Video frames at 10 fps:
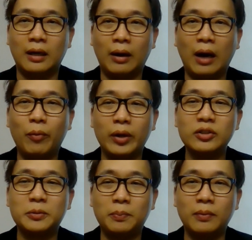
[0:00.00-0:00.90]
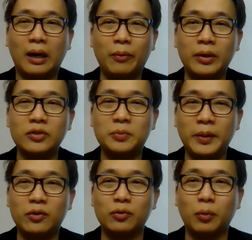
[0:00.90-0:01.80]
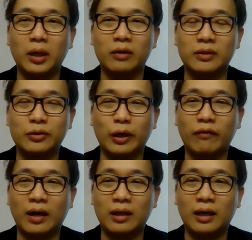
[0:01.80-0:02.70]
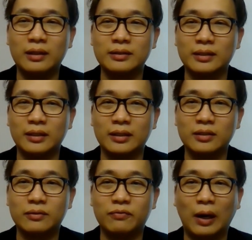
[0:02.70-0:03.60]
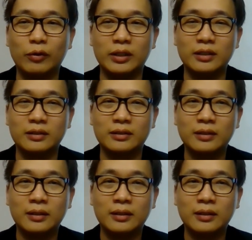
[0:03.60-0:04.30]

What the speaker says: I will speak to one of the Travala's founders